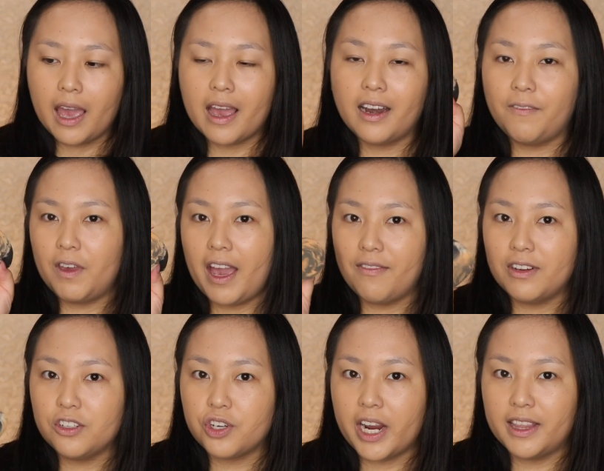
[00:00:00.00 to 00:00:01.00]
And if you
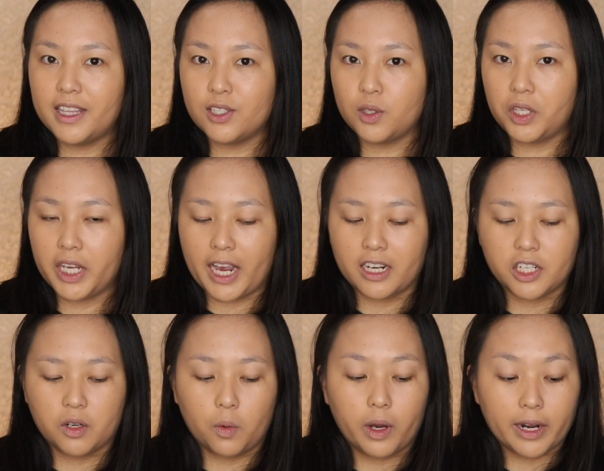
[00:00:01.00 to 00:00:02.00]
haven't tried the Sonia
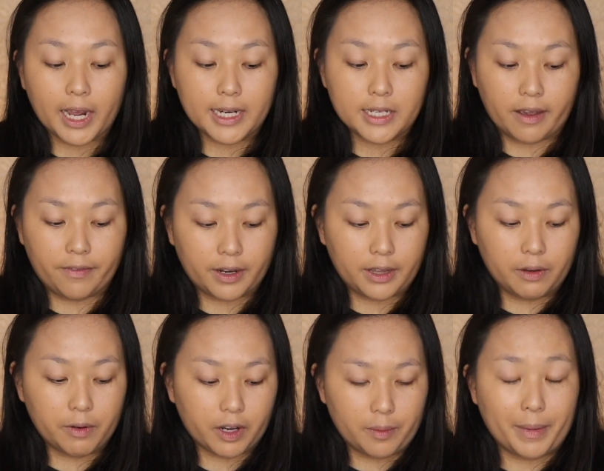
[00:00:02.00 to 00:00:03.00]
Kashuk one, I
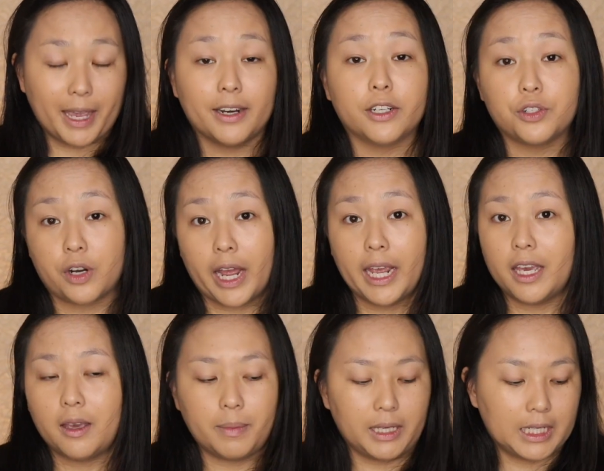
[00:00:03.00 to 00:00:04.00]
definitely recommend trying
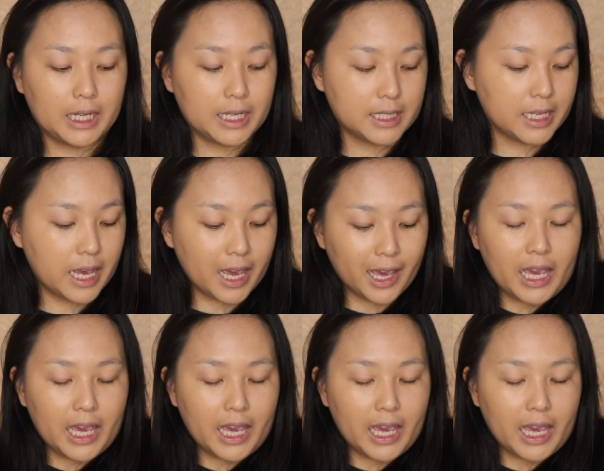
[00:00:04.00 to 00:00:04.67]
it because